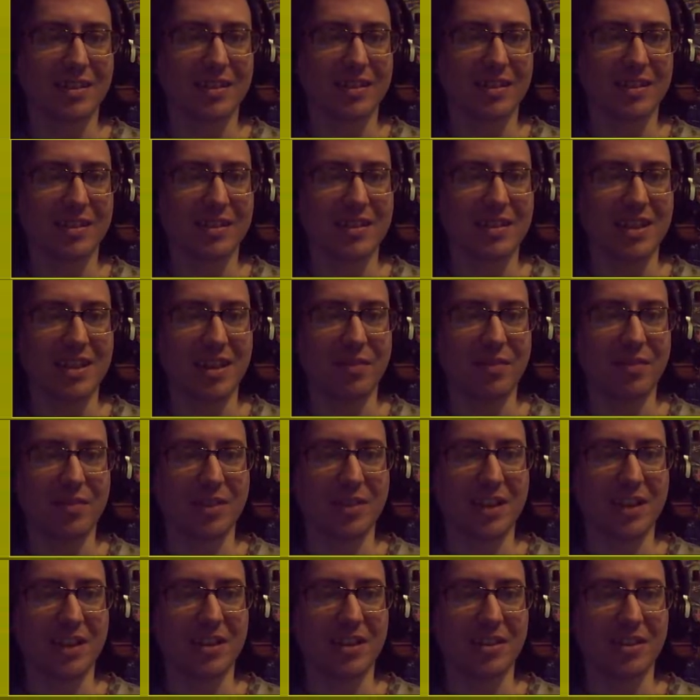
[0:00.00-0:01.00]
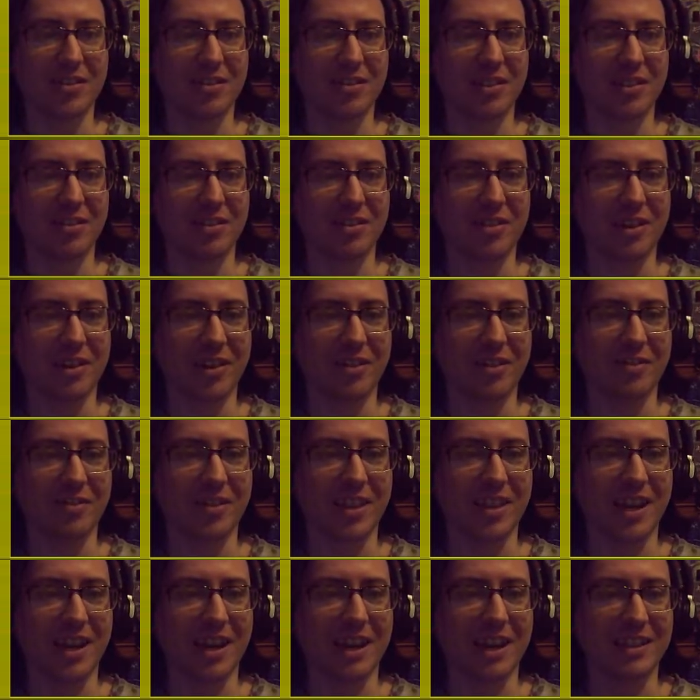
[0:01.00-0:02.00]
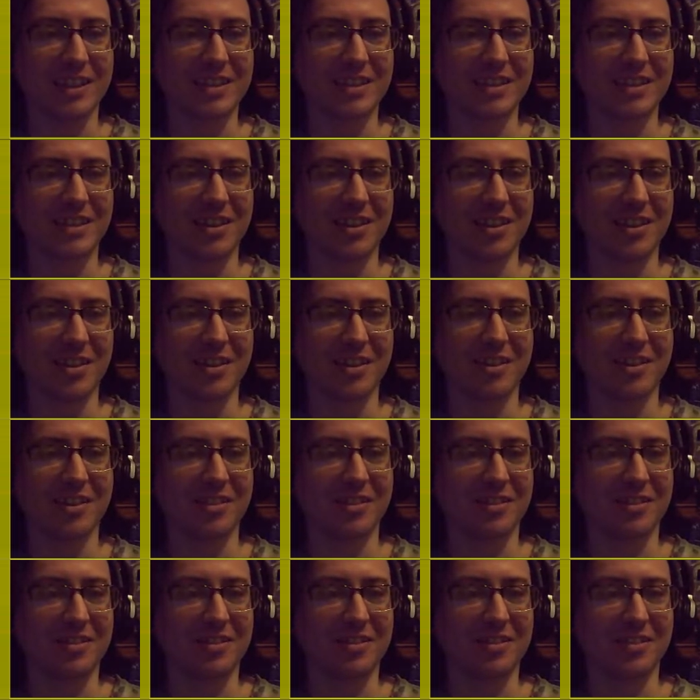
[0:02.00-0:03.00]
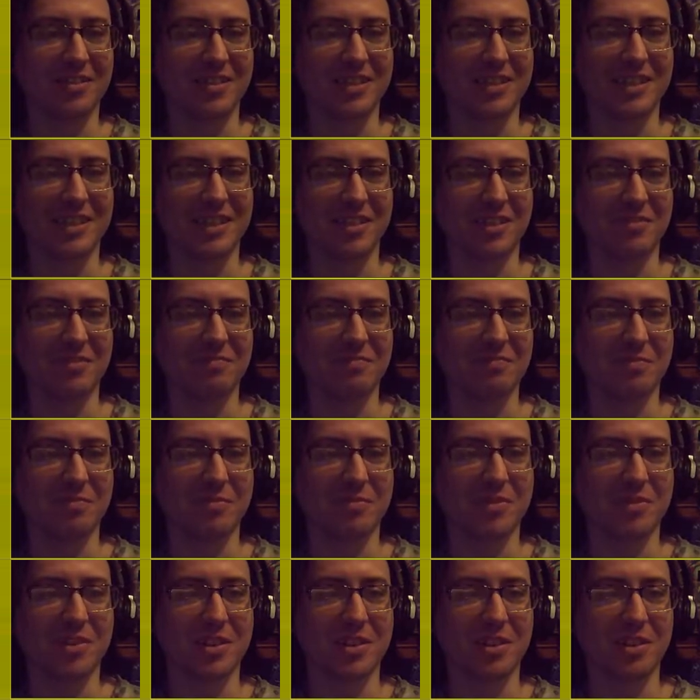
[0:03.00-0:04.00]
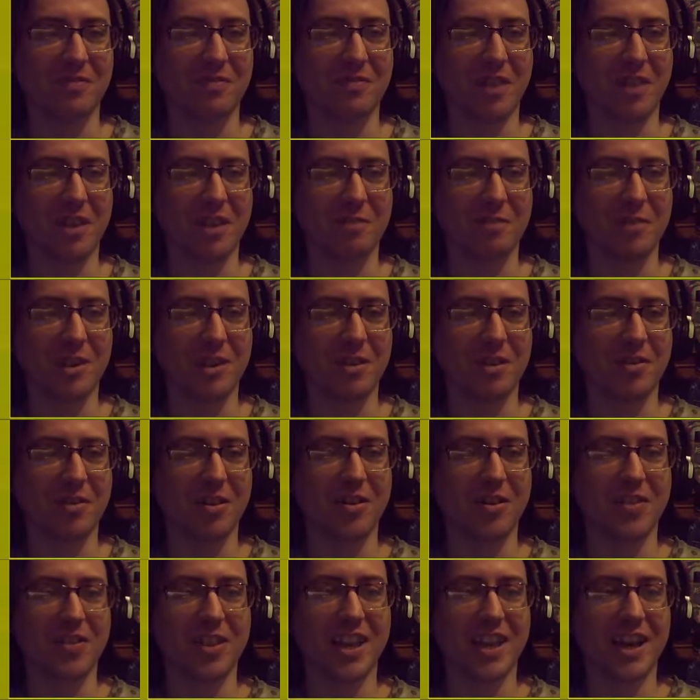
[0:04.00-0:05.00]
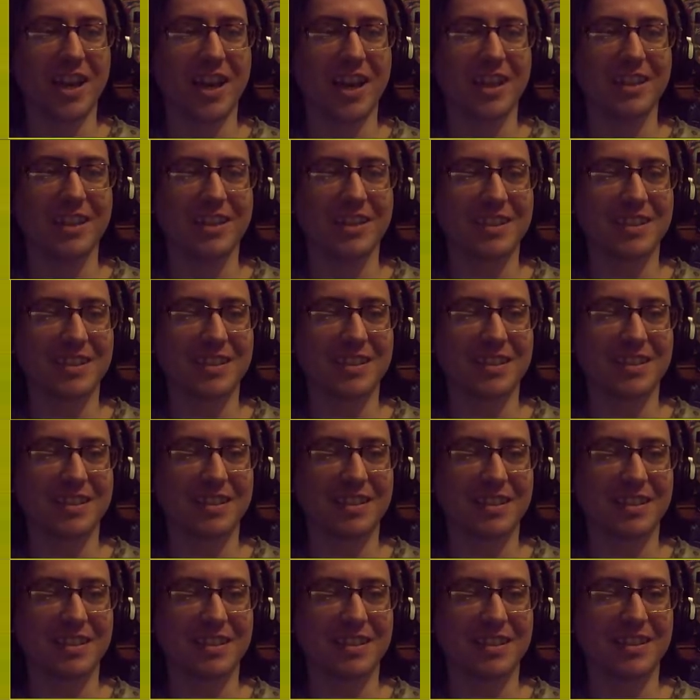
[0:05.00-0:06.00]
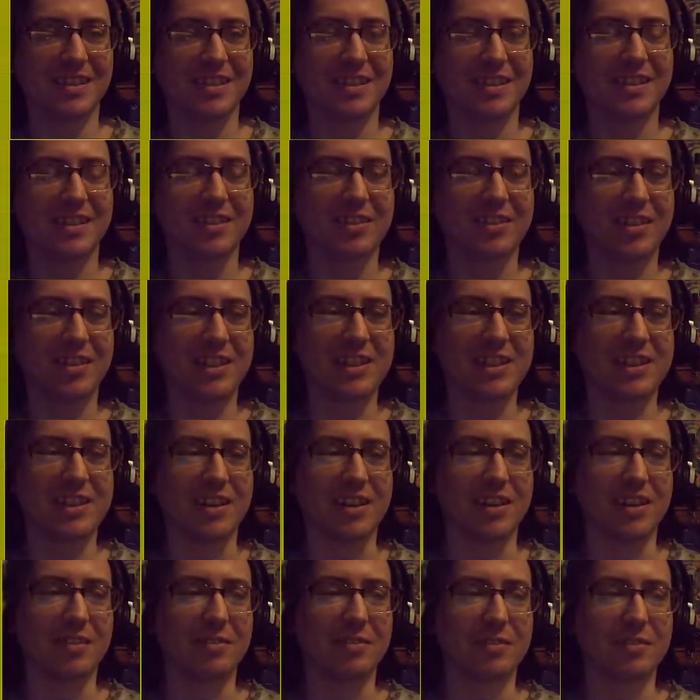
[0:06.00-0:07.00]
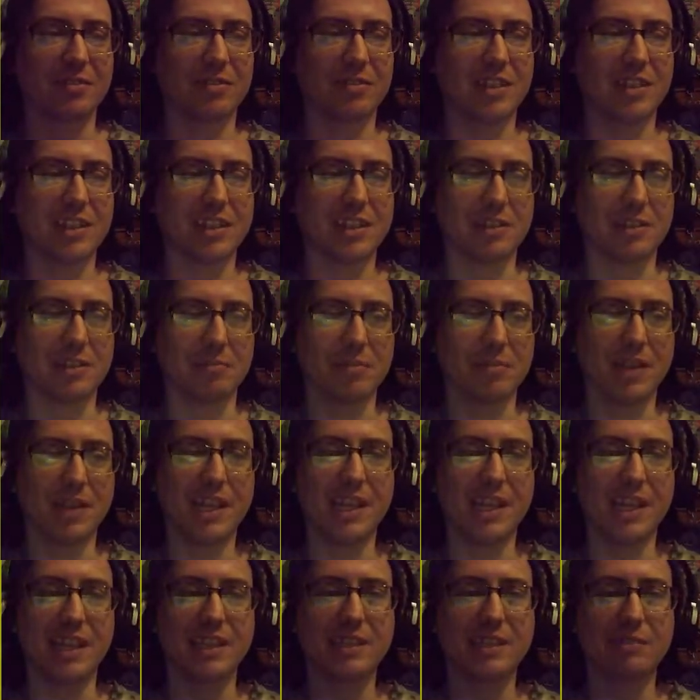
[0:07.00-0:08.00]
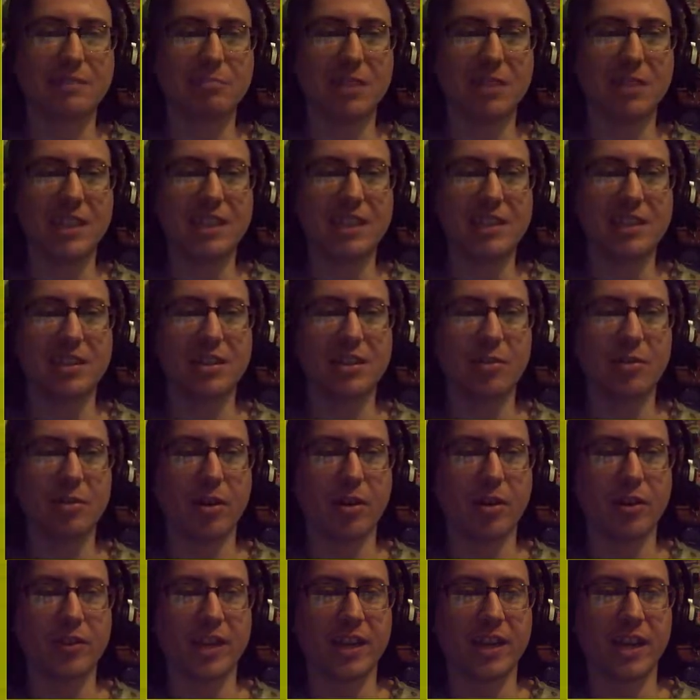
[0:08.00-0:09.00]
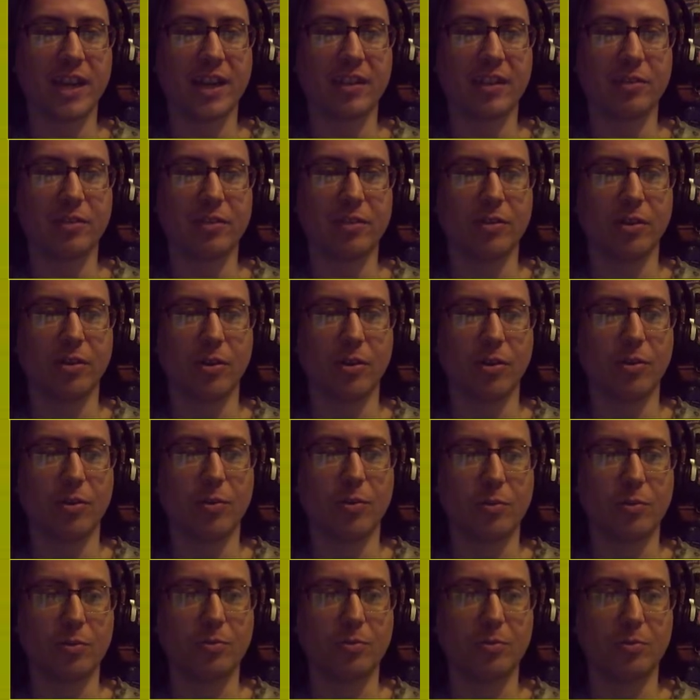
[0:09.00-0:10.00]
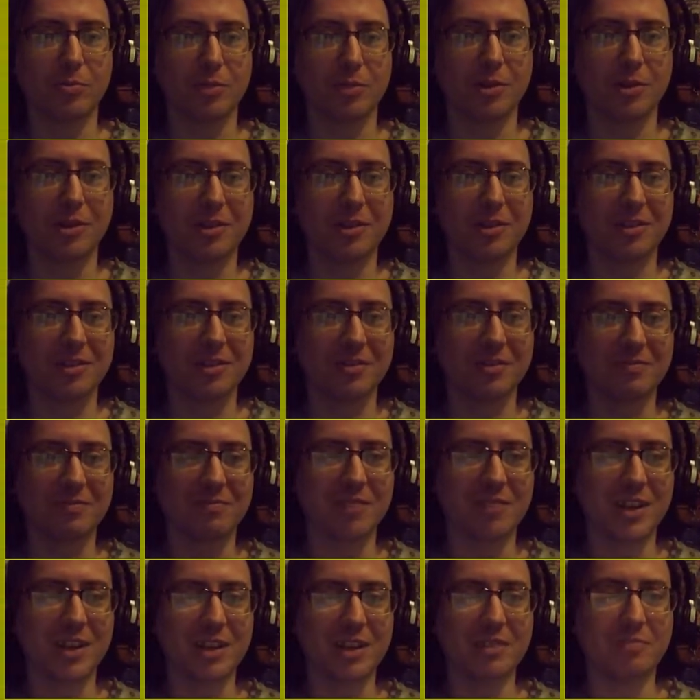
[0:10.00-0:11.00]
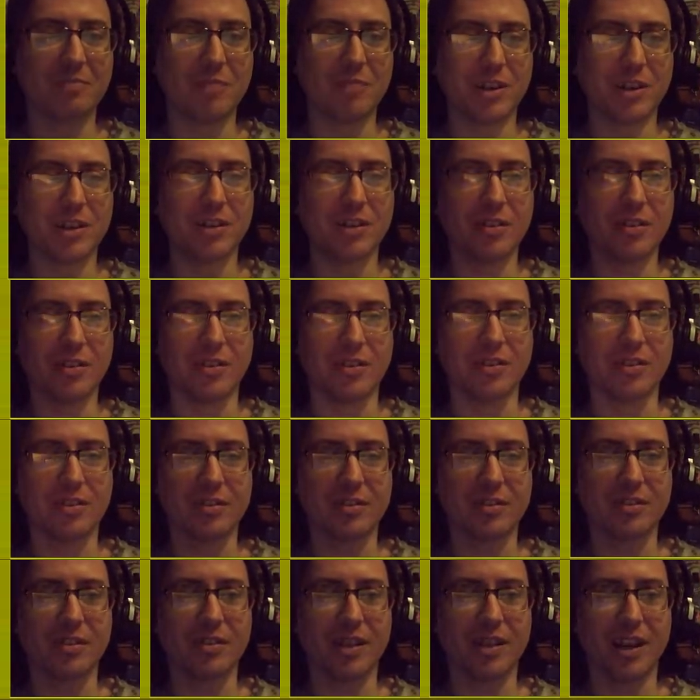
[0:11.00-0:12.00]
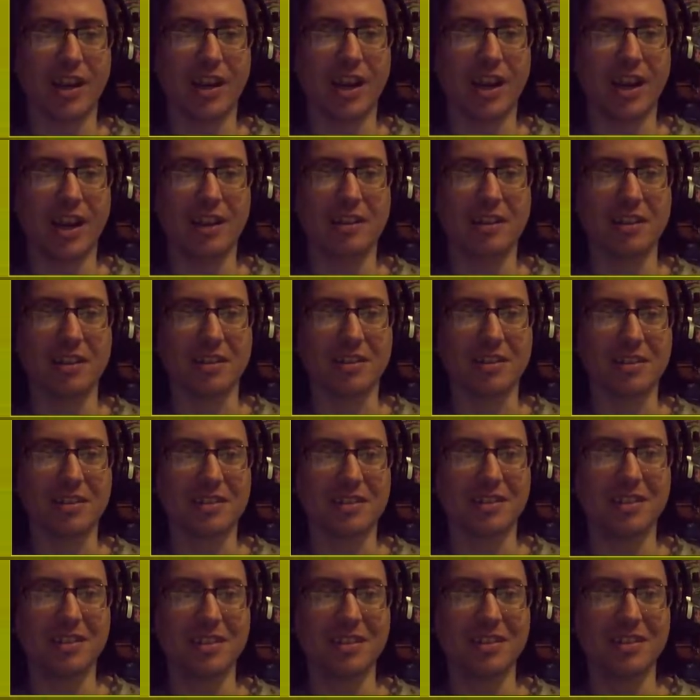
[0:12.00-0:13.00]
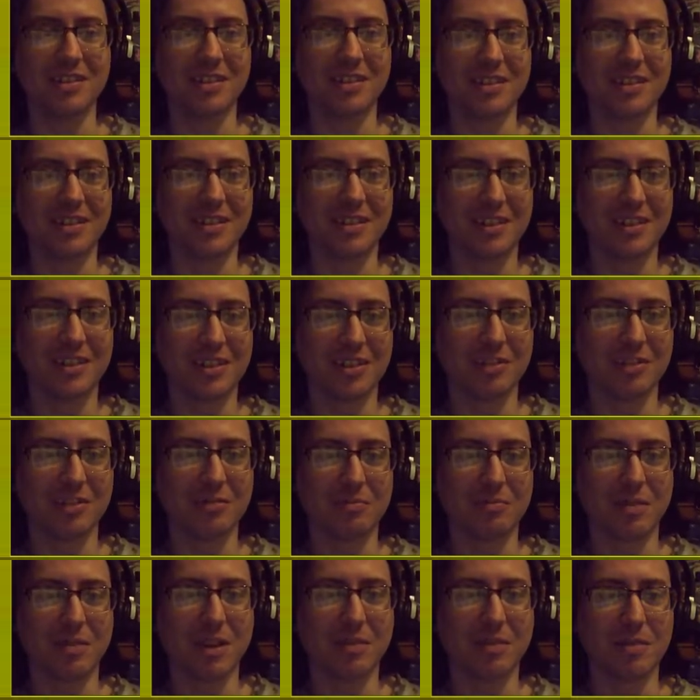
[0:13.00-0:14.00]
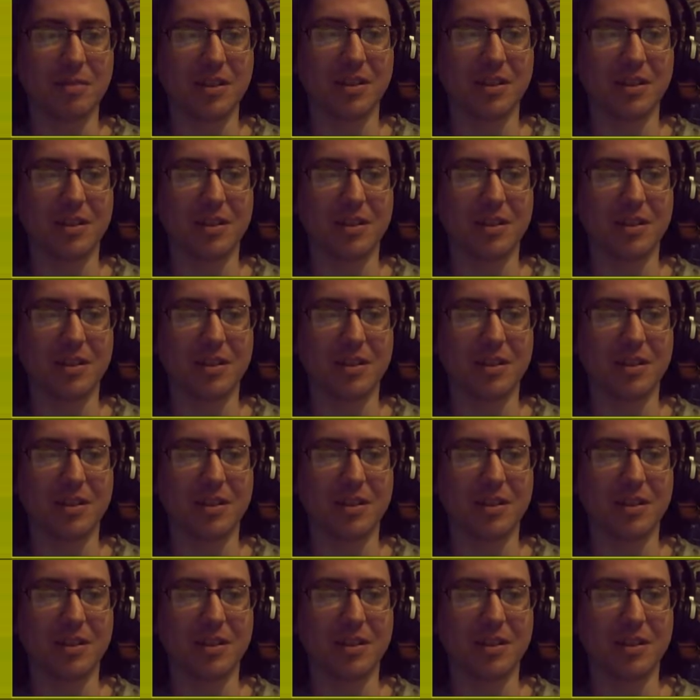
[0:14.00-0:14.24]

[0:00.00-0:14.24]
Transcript: Definitely not going over that. No, don't make me go over that. Creature, please, could you go over that? No. Why not? I hate it. Don't make me.